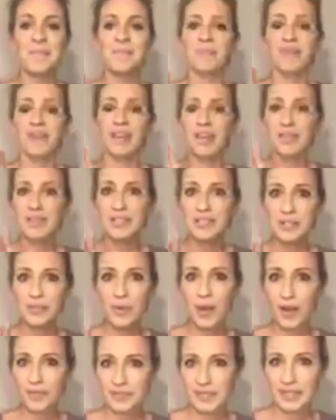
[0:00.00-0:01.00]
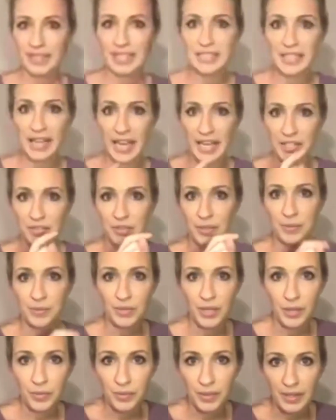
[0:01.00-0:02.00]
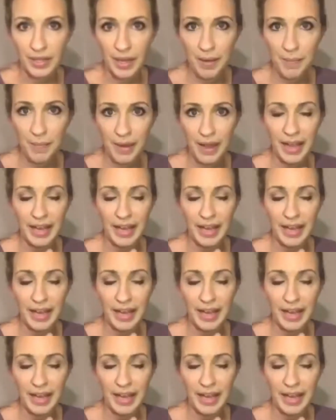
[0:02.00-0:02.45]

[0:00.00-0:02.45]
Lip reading: And every so often, this ice cream truck would come by.